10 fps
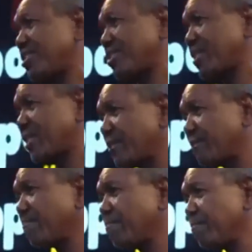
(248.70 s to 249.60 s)

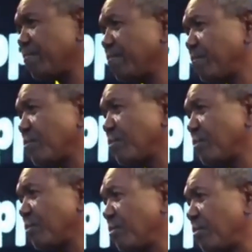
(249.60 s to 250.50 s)

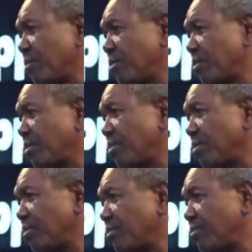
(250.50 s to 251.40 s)

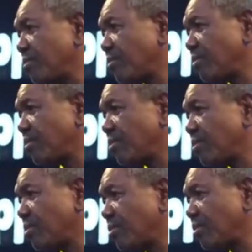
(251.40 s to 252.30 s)

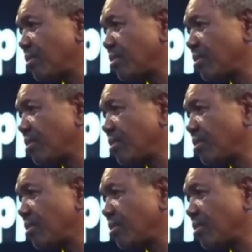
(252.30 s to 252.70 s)
Nobody speaks.